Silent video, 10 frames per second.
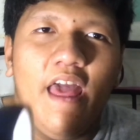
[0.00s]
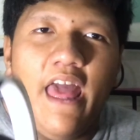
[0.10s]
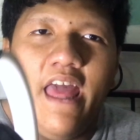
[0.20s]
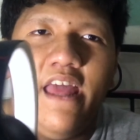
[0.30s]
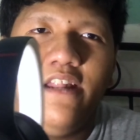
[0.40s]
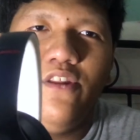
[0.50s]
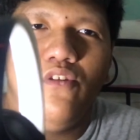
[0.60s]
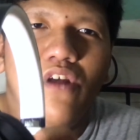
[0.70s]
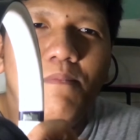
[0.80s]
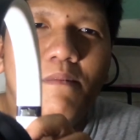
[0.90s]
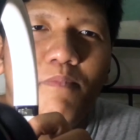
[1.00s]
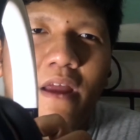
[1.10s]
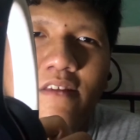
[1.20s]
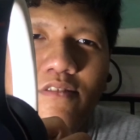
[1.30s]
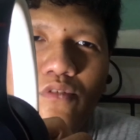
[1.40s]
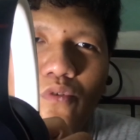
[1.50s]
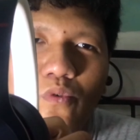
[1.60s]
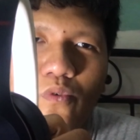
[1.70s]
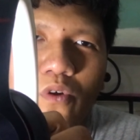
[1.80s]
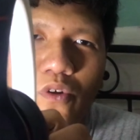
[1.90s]
and you double press
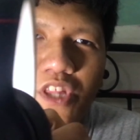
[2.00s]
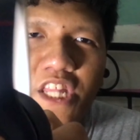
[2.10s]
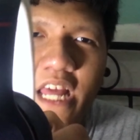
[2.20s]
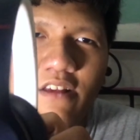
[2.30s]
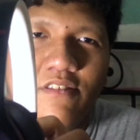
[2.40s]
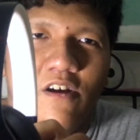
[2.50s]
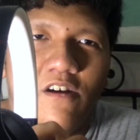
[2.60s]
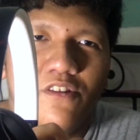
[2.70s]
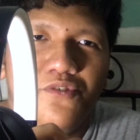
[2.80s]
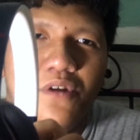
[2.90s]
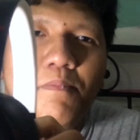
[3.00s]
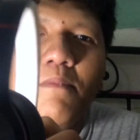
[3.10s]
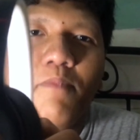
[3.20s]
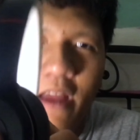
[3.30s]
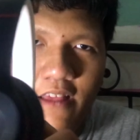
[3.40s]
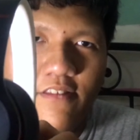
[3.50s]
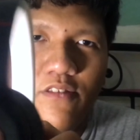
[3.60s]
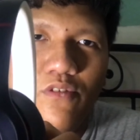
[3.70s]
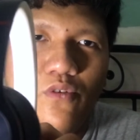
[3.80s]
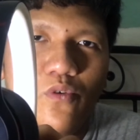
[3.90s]
to go to the next song, triple press
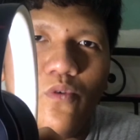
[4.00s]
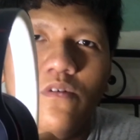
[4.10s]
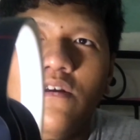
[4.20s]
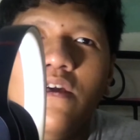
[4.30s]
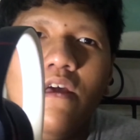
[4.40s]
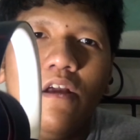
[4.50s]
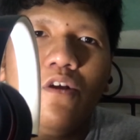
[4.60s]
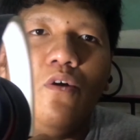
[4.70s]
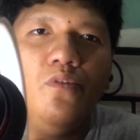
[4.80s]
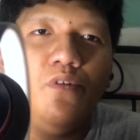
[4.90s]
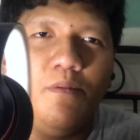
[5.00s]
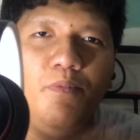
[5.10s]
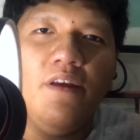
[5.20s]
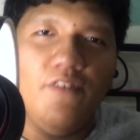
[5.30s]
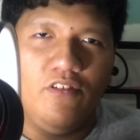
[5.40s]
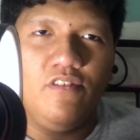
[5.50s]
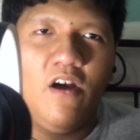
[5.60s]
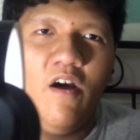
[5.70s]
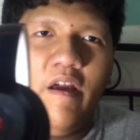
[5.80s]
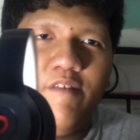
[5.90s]
to go to the previous
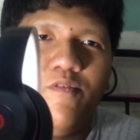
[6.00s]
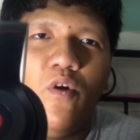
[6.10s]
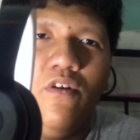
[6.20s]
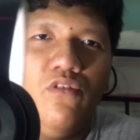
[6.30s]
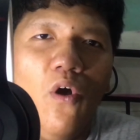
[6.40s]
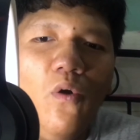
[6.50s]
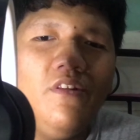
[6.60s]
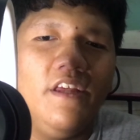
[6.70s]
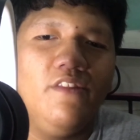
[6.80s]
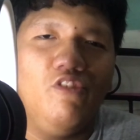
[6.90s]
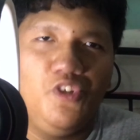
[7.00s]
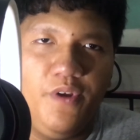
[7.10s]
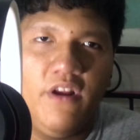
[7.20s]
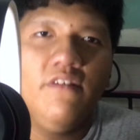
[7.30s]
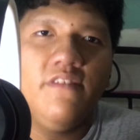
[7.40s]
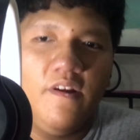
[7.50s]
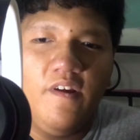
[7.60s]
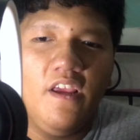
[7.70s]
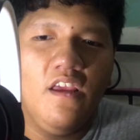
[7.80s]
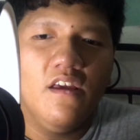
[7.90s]
song, and of course, hold it to trigger
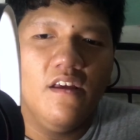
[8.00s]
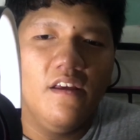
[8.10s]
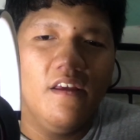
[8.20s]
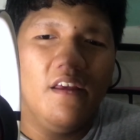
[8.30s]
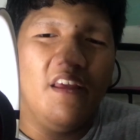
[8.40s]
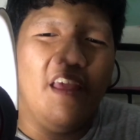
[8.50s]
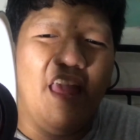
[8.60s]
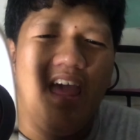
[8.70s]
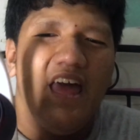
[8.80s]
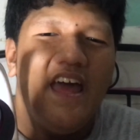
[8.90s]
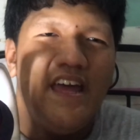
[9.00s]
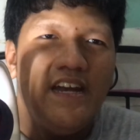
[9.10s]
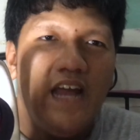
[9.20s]
Siri. And